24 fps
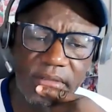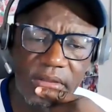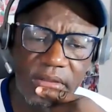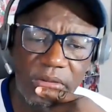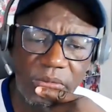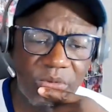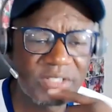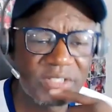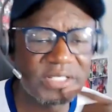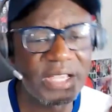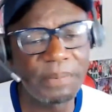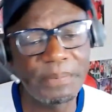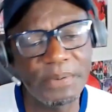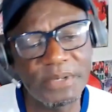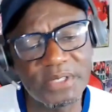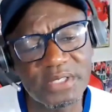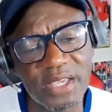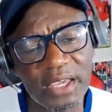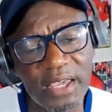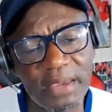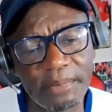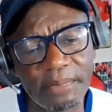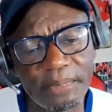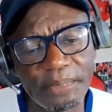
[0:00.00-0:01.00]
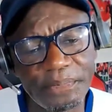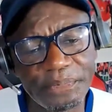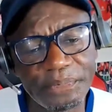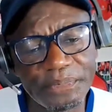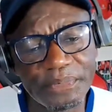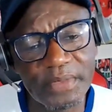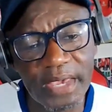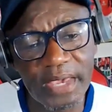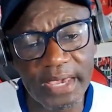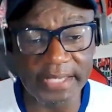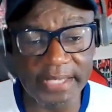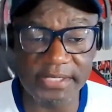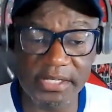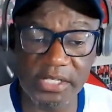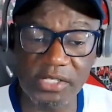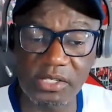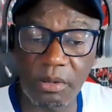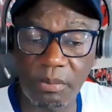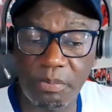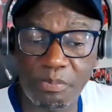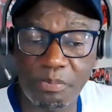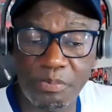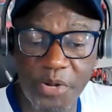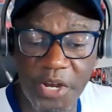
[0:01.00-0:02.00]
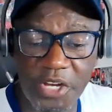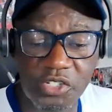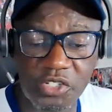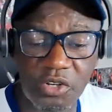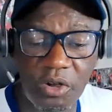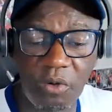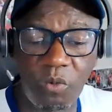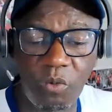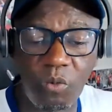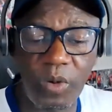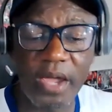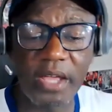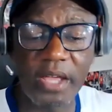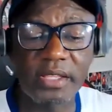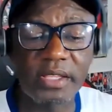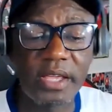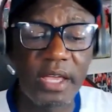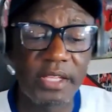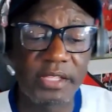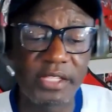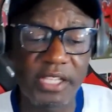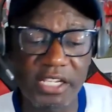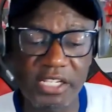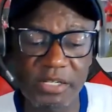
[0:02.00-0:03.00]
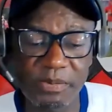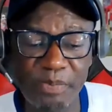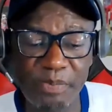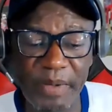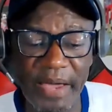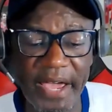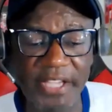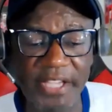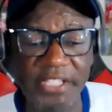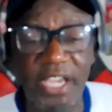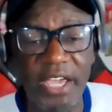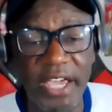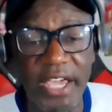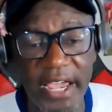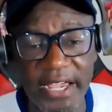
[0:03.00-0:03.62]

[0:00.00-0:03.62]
what's happened to him? Is it the pressure of wearing this badge?